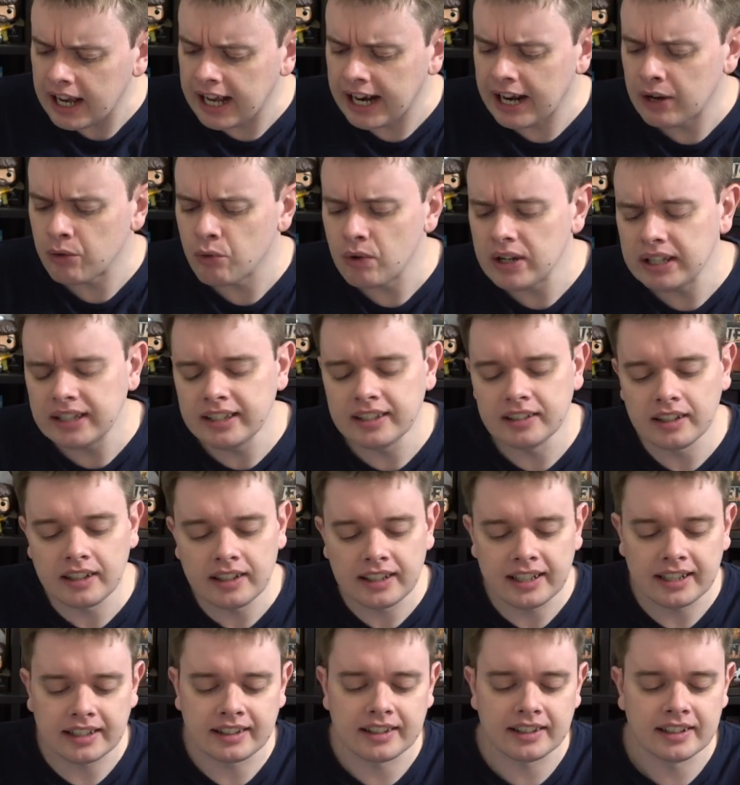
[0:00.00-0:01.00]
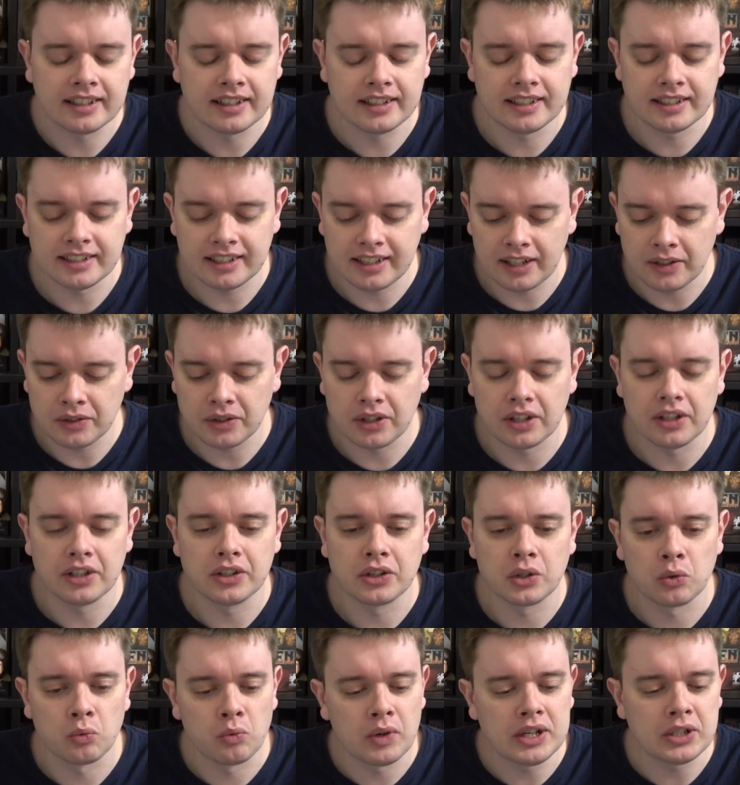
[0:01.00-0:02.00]
and I really like the you know
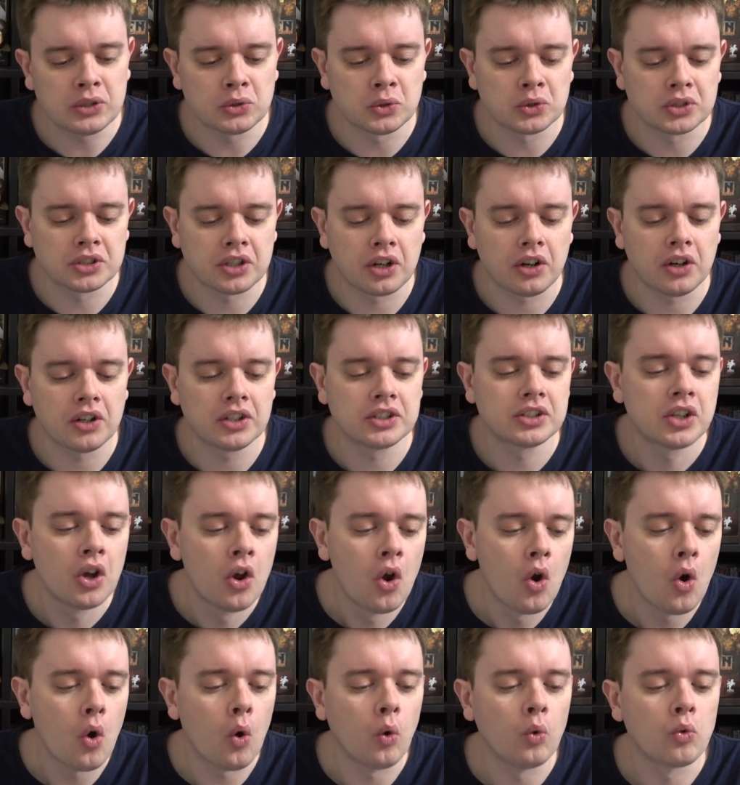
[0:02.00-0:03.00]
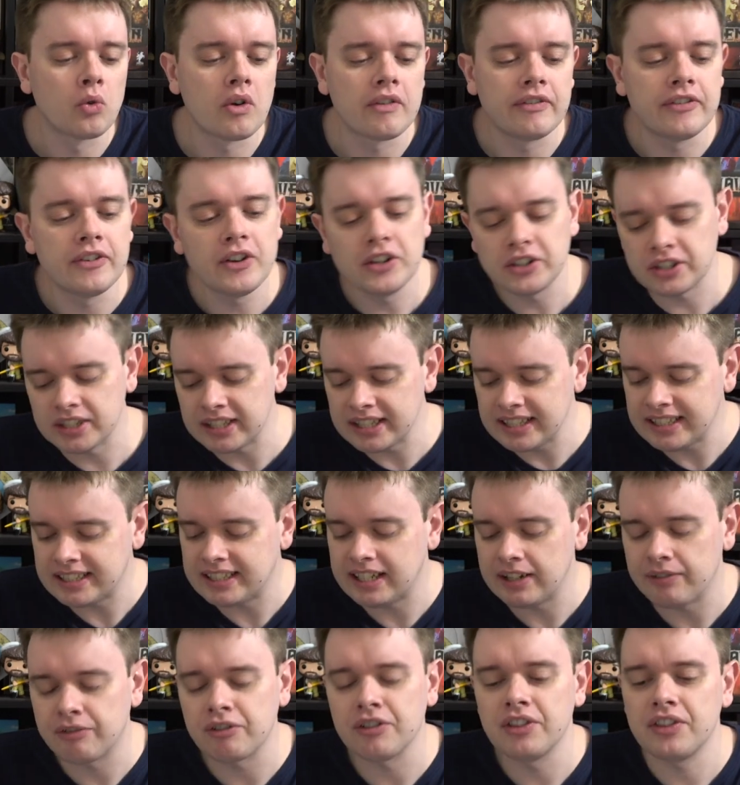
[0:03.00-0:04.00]
the the resource cards all refer to these
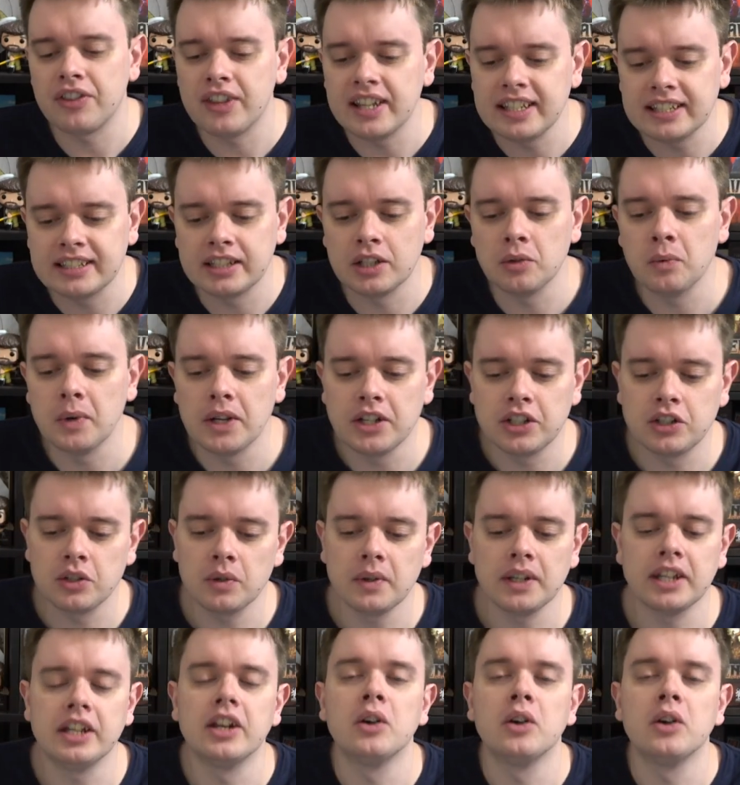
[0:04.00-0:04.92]
different things that we're doing.